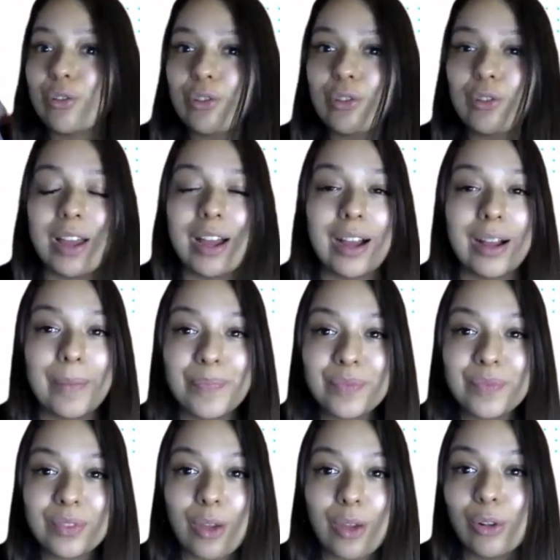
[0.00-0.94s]

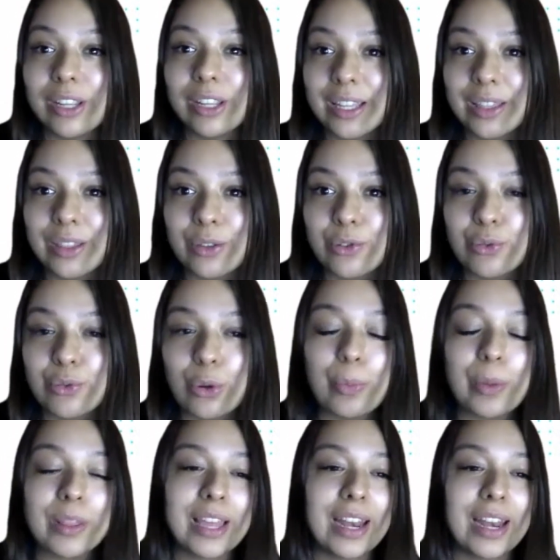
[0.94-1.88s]
not only in this role,
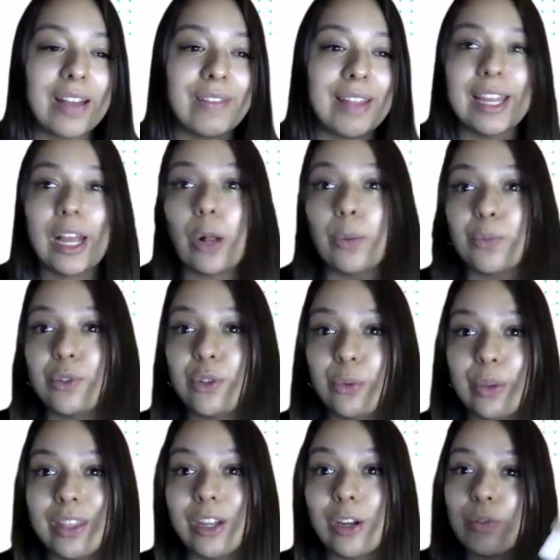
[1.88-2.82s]
but that have helped you
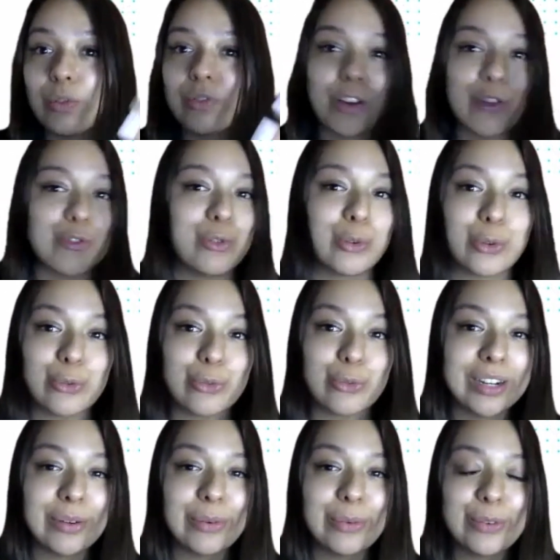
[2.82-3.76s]
within your professional
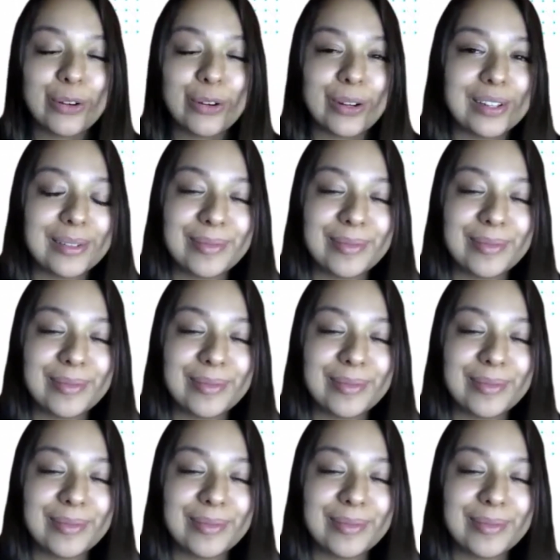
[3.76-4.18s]
career overall?